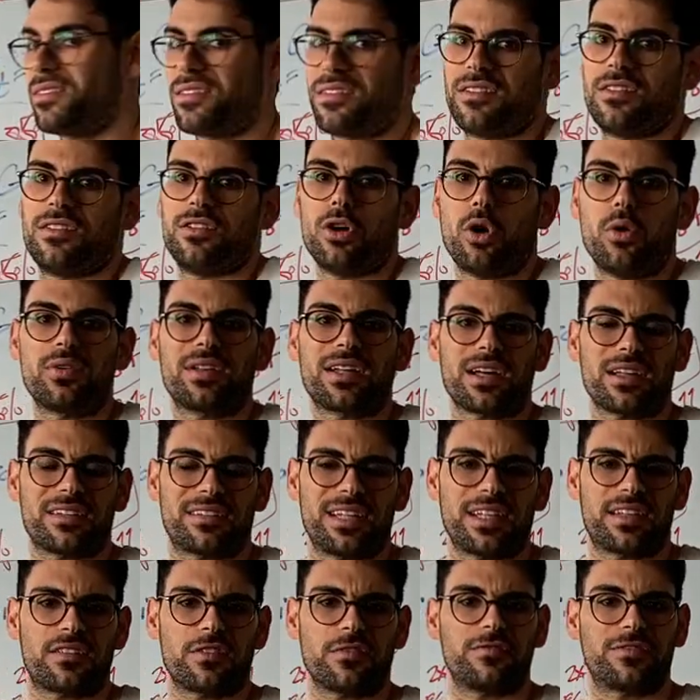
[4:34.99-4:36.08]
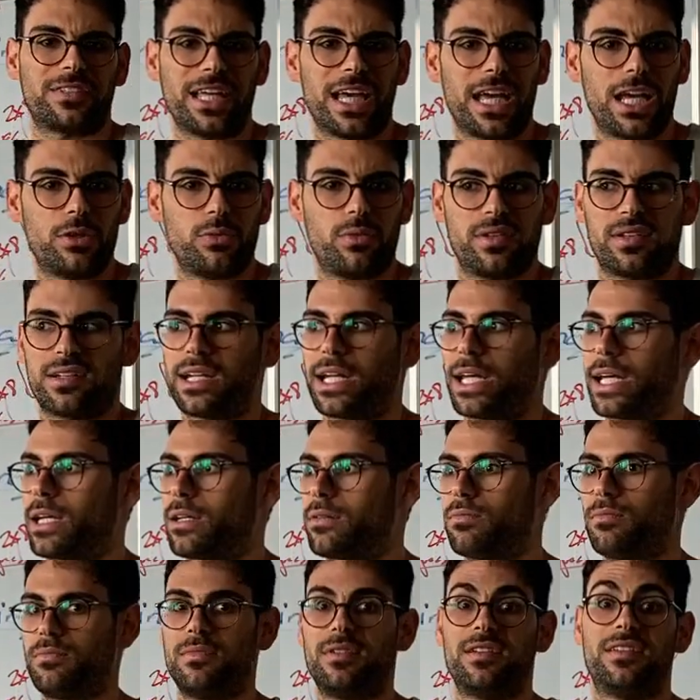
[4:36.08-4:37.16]
Those are sets of 10 with like
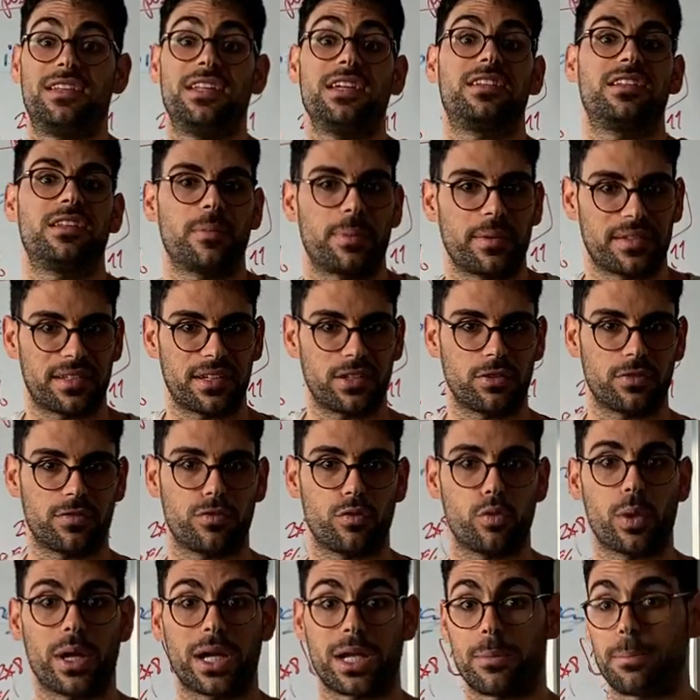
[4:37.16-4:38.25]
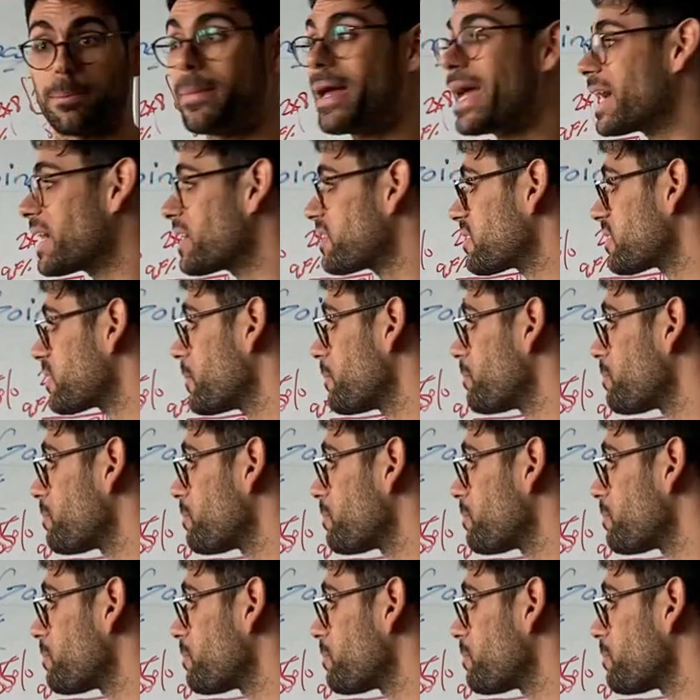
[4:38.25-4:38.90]
60% of your 1 rep max.